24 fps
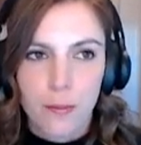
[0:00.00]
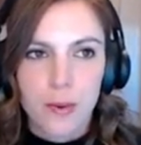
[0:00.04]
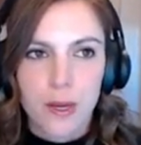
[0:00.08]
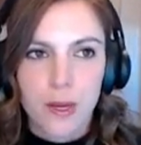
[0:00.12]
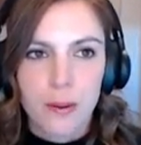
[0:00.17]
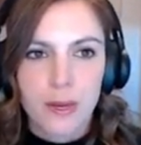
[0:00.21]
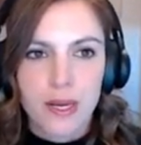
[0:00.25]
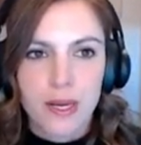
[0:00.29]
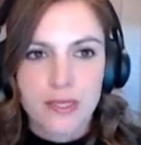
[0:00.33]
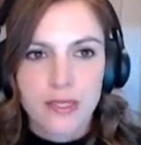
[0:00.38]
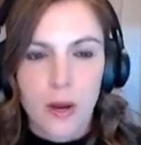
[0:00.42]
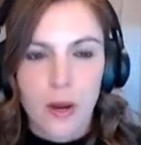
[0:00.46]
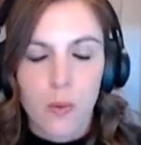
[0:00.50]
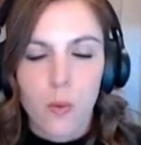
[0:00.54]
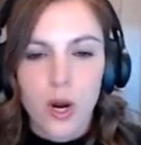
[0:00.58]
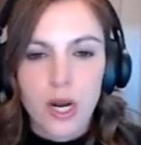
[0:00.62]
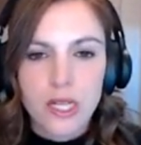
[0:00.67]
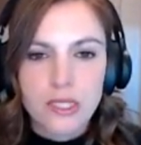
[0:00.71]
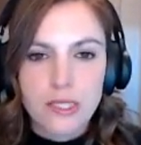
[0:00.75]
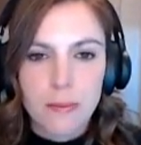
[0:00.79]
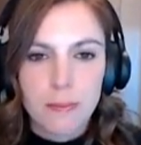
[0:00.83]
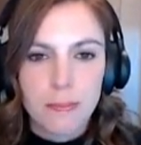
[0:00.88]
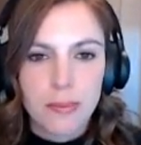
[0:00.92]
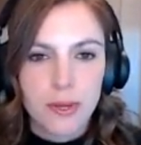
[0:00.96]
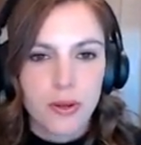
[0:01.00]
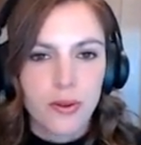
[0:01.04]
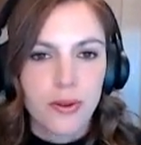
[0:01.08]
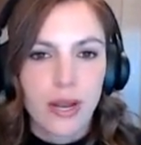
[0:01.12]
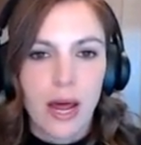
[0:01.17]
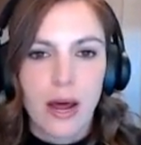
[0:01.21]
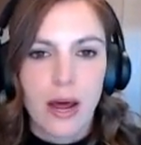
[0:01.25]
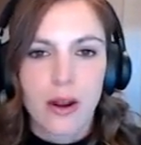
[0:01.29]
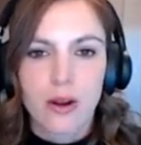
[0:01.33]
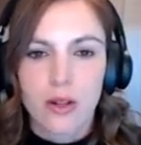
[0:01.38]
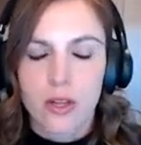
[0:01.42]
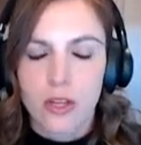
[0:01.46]
me because I wanted to build
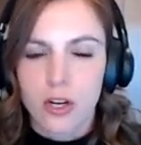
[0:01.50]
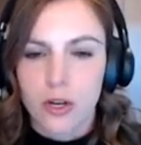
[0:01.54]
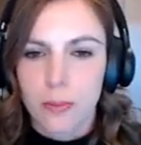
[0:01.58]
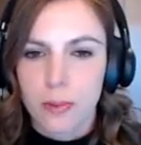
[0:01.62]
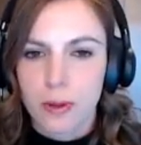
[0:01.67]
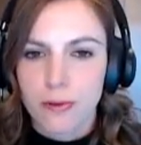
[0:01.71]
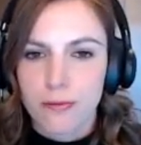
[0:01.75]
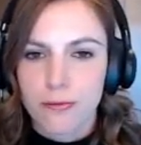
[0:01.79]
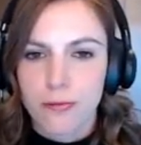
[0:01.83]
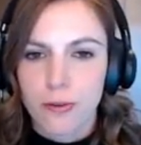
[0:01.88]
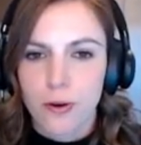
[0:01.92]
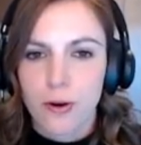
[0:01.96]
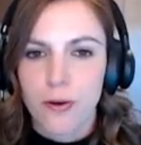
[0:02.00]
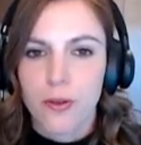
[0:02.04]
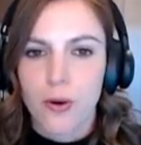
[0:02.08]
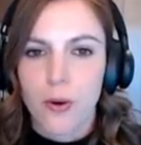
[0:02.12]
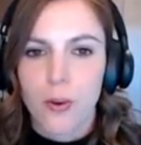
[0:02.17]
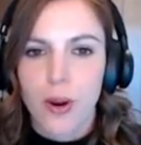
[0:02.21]
out a little bit further.